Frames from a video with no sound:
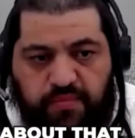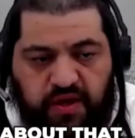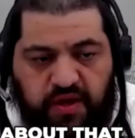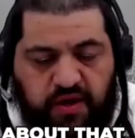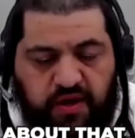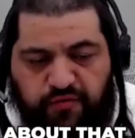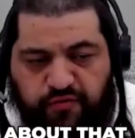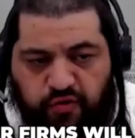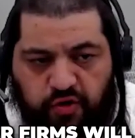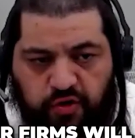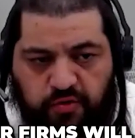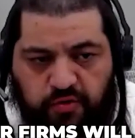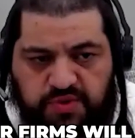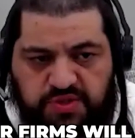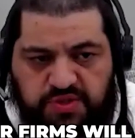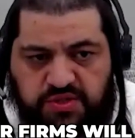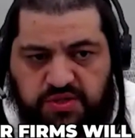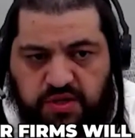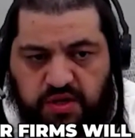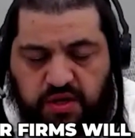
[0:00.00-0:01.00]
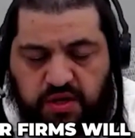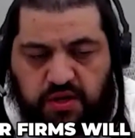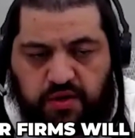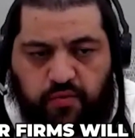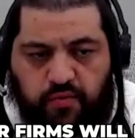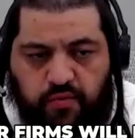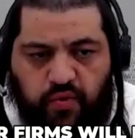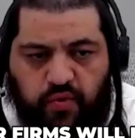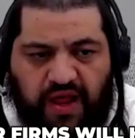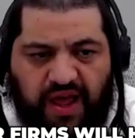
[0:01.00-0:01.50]
Bigger firms
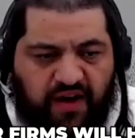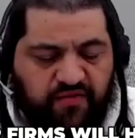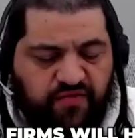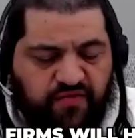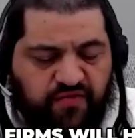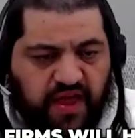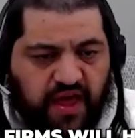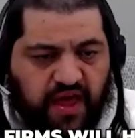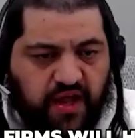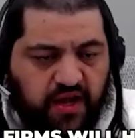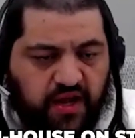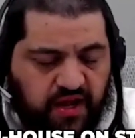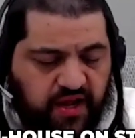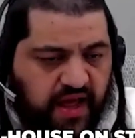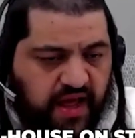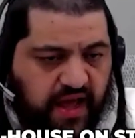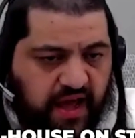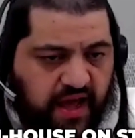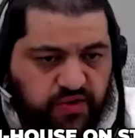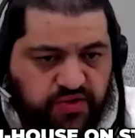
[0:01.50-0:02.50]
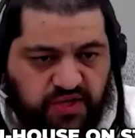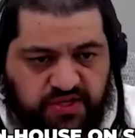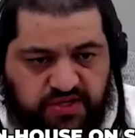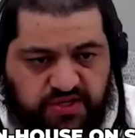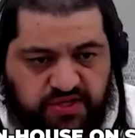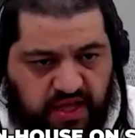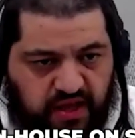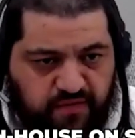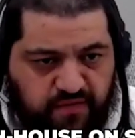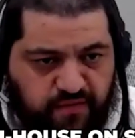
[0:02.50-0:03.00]
will have that in-house
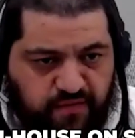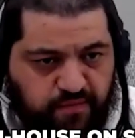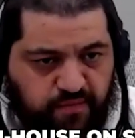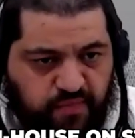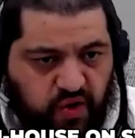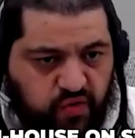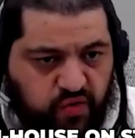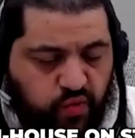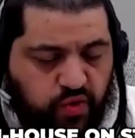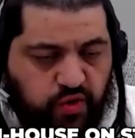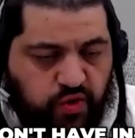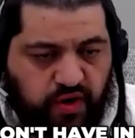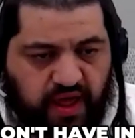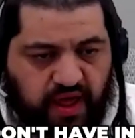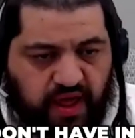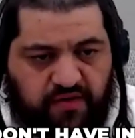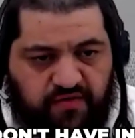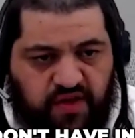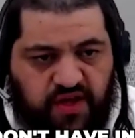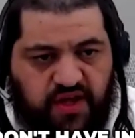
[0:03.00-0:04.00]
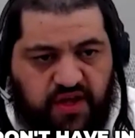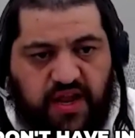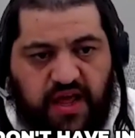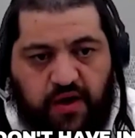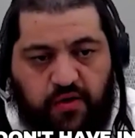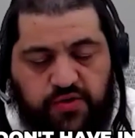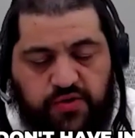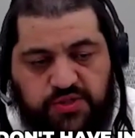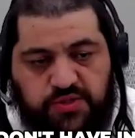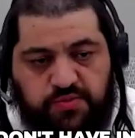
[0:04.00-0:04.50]
on staff, but we don't have
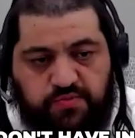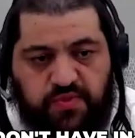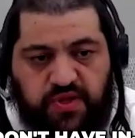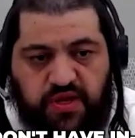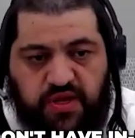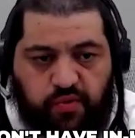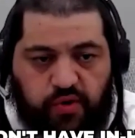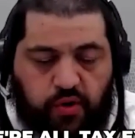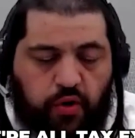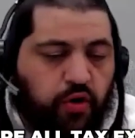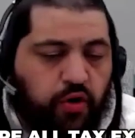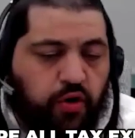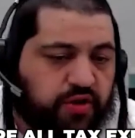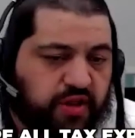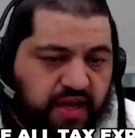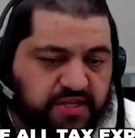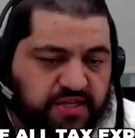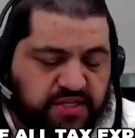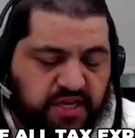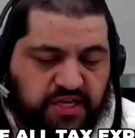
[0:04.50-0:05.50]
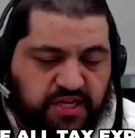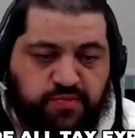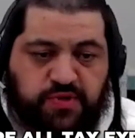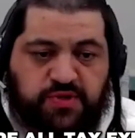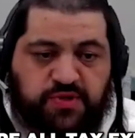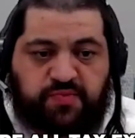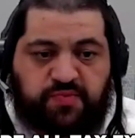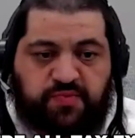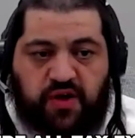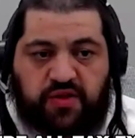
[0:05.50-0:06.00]
in-house, meaning we're all tax
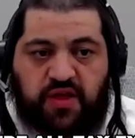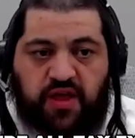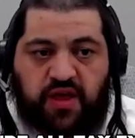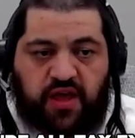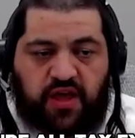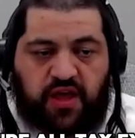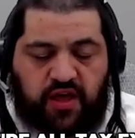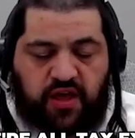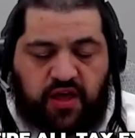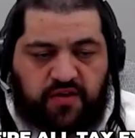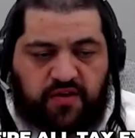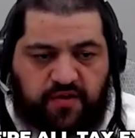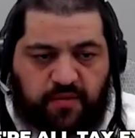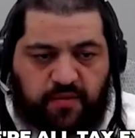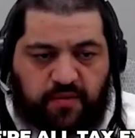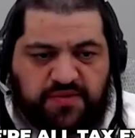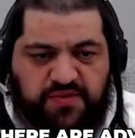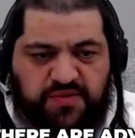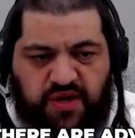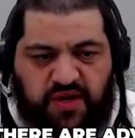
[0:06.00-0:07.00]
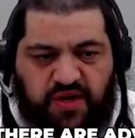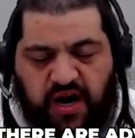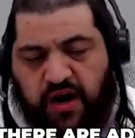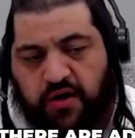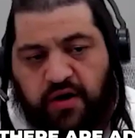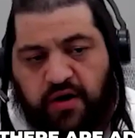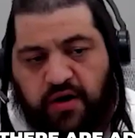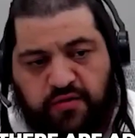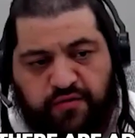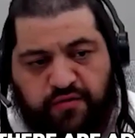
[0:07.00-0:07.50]
experts, but sometimes there
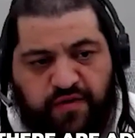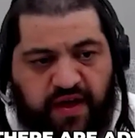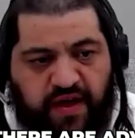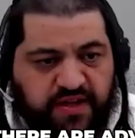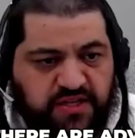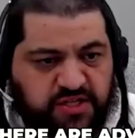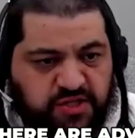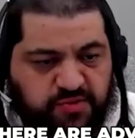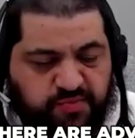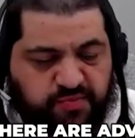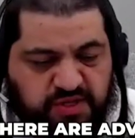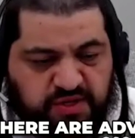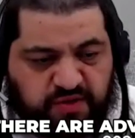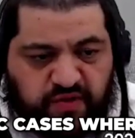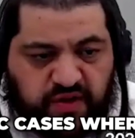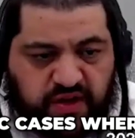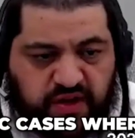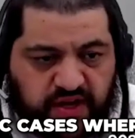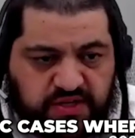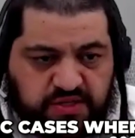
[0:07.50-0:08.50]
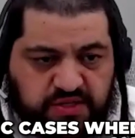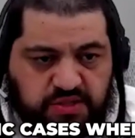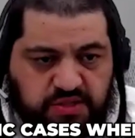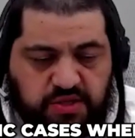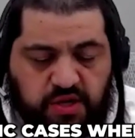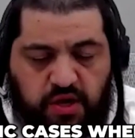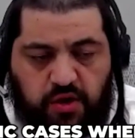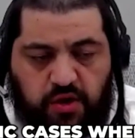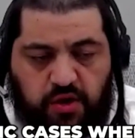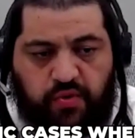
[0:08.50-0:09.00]
are advanced specific
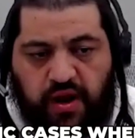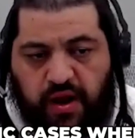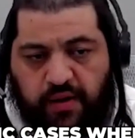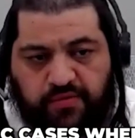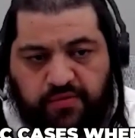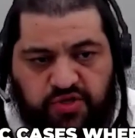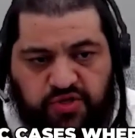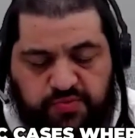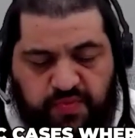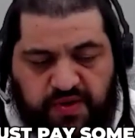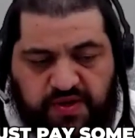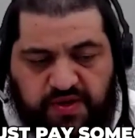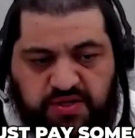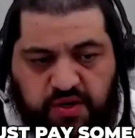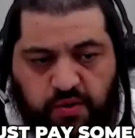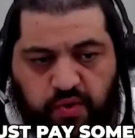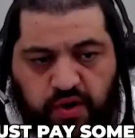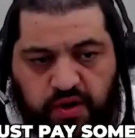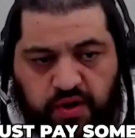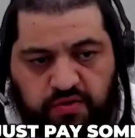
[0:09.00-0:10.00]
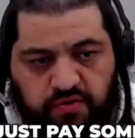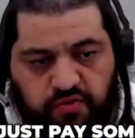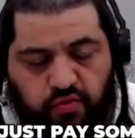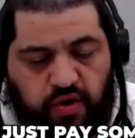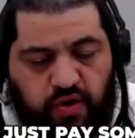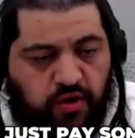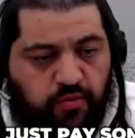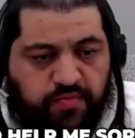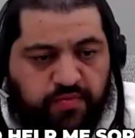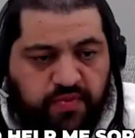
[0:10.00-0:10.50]
cases where I would just pay someone
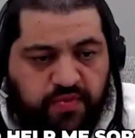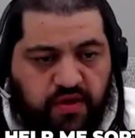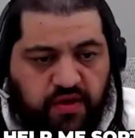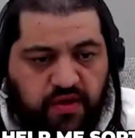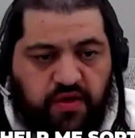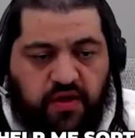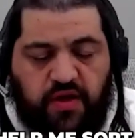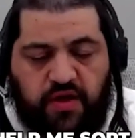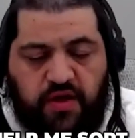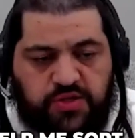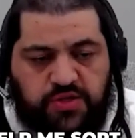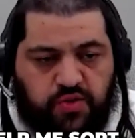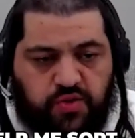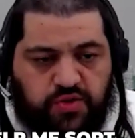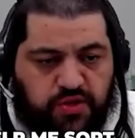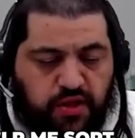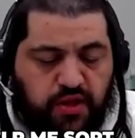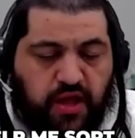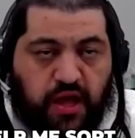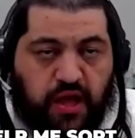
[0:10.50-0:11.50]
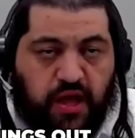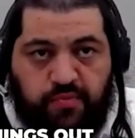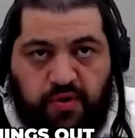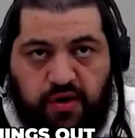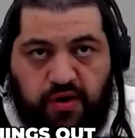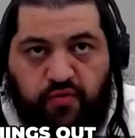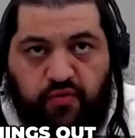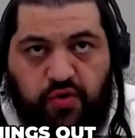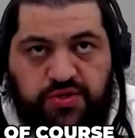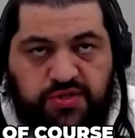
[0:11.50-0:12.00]
to help me sort things out.
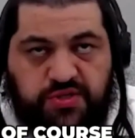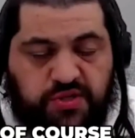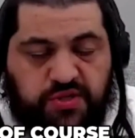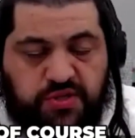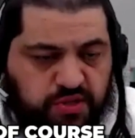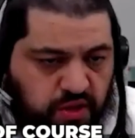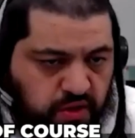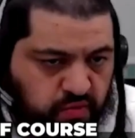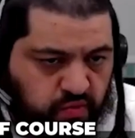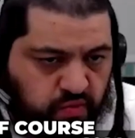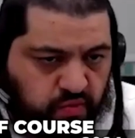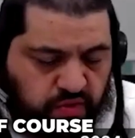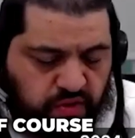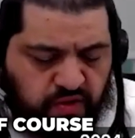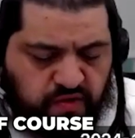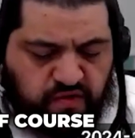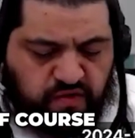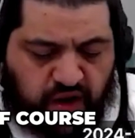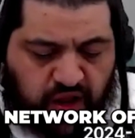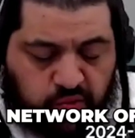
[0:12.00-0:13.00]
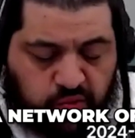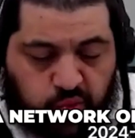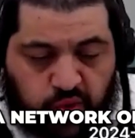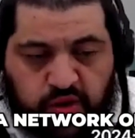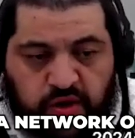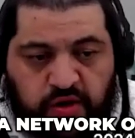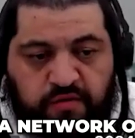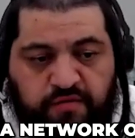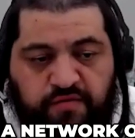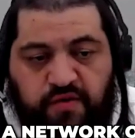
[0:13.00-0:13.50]
But of course, there's a
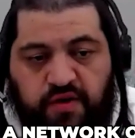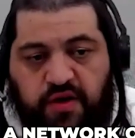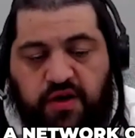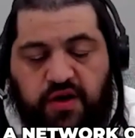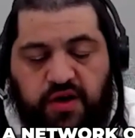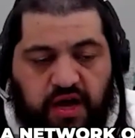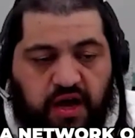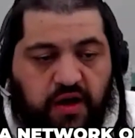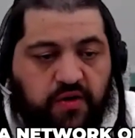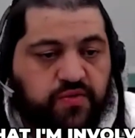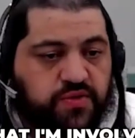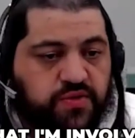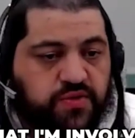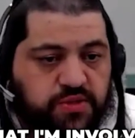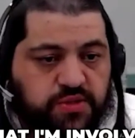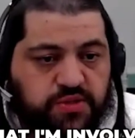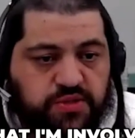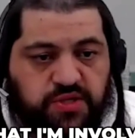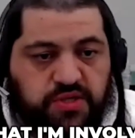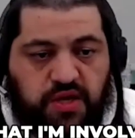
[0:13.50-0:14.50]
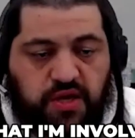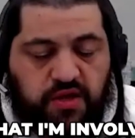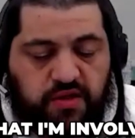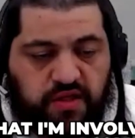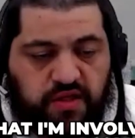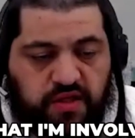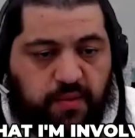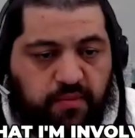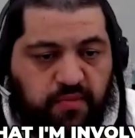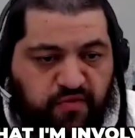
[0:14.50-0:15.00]
network of accountants
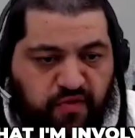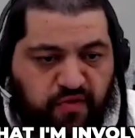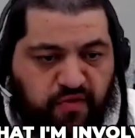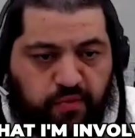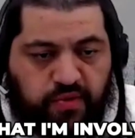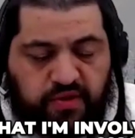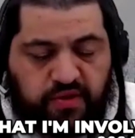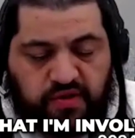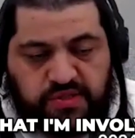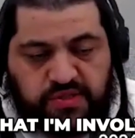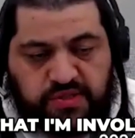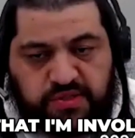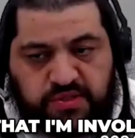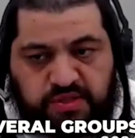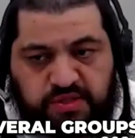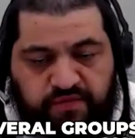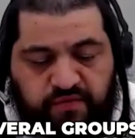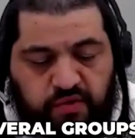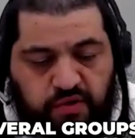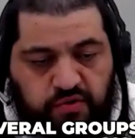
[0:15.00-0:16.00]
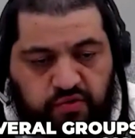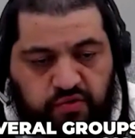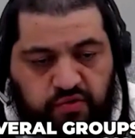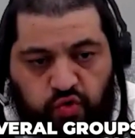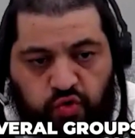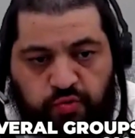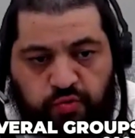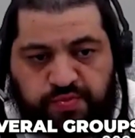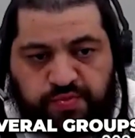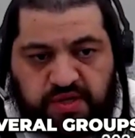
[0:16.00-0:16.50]
that I'm involved with. There's several
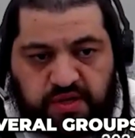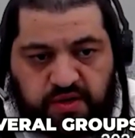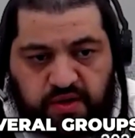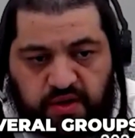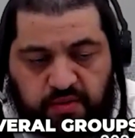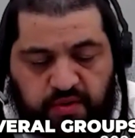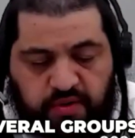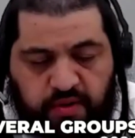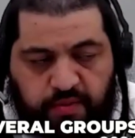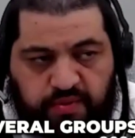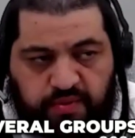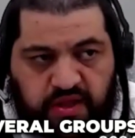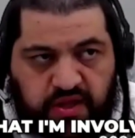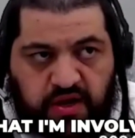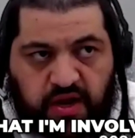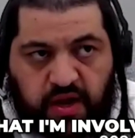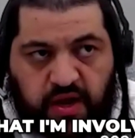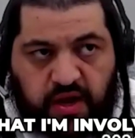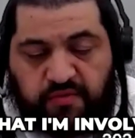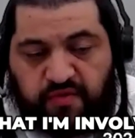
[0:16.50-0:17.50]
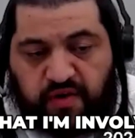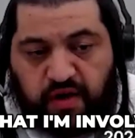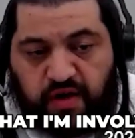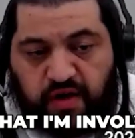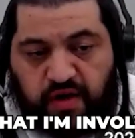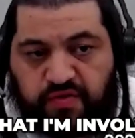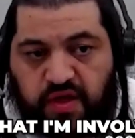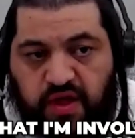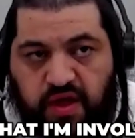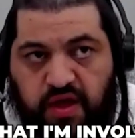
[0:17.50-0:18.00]
groups and people that I'm
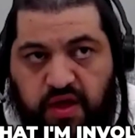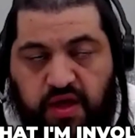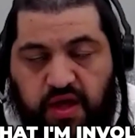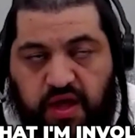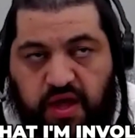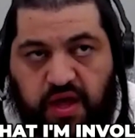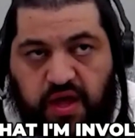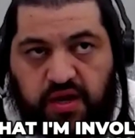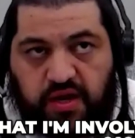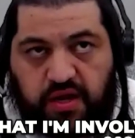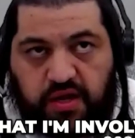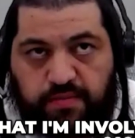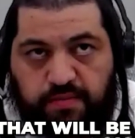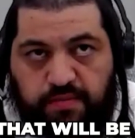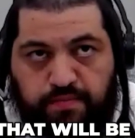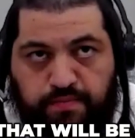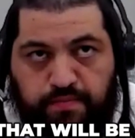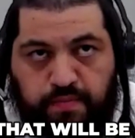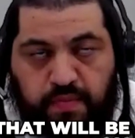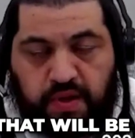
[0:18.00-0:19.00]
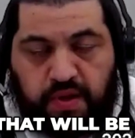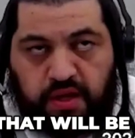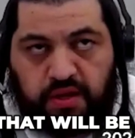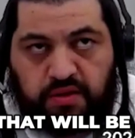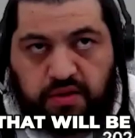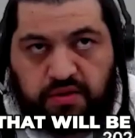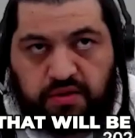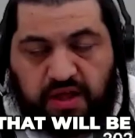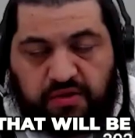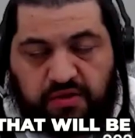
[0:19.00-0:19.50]
involved, and
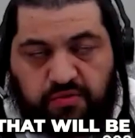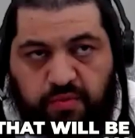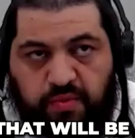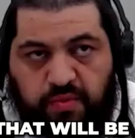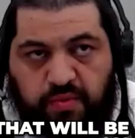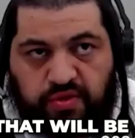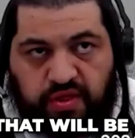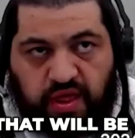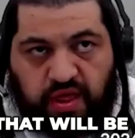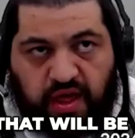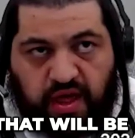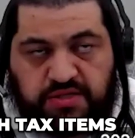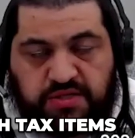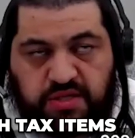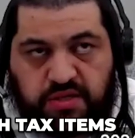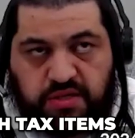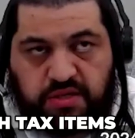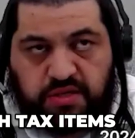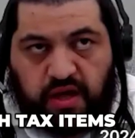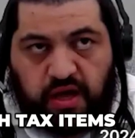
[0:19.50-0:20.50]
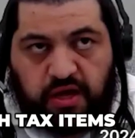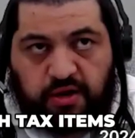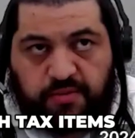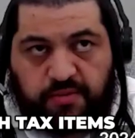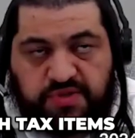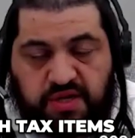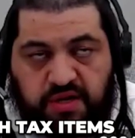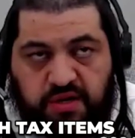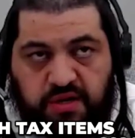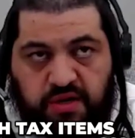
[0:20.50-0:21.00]
that will be with tax
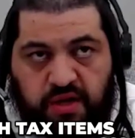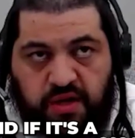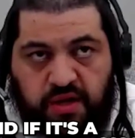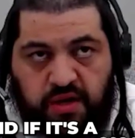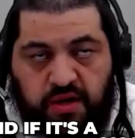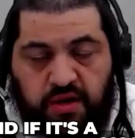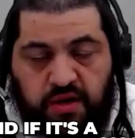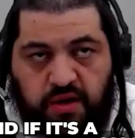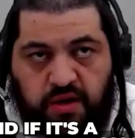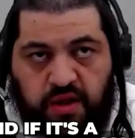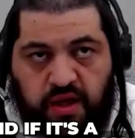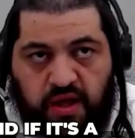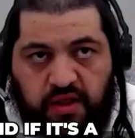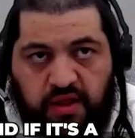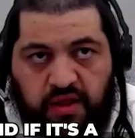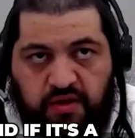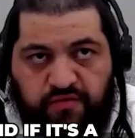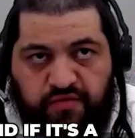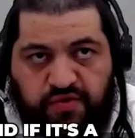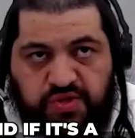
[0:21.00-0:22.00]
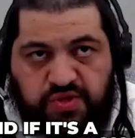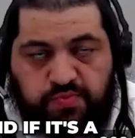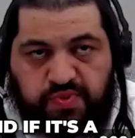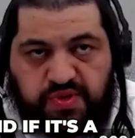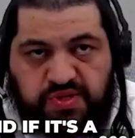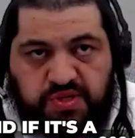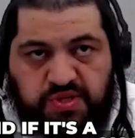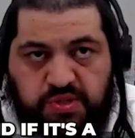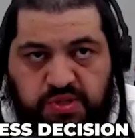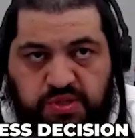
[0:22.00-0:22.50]
items. And if it's
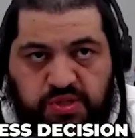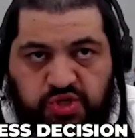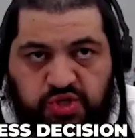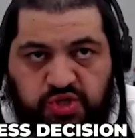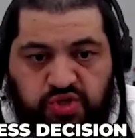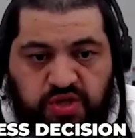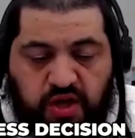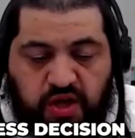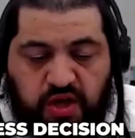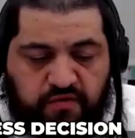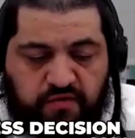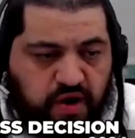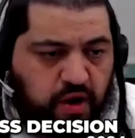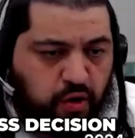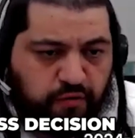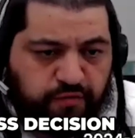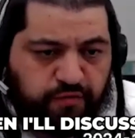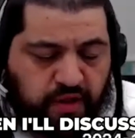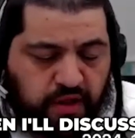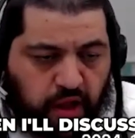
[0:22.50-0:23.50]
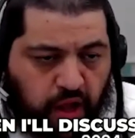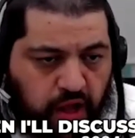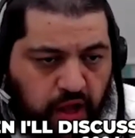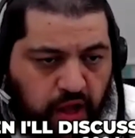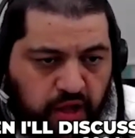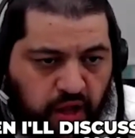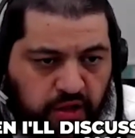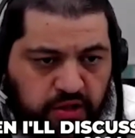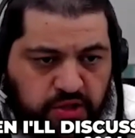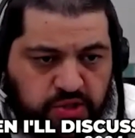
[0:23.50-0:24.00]
business decision, very often
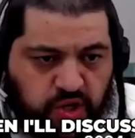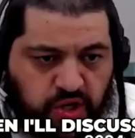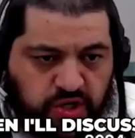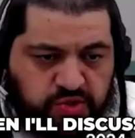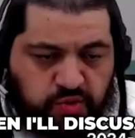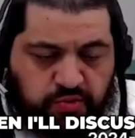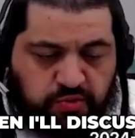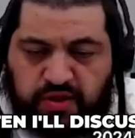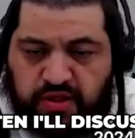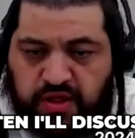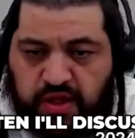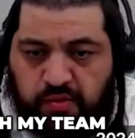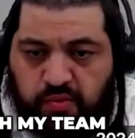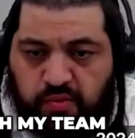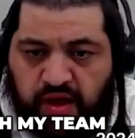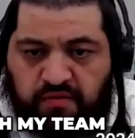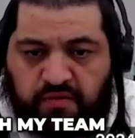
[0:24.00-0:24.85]
I'll discuss with my team.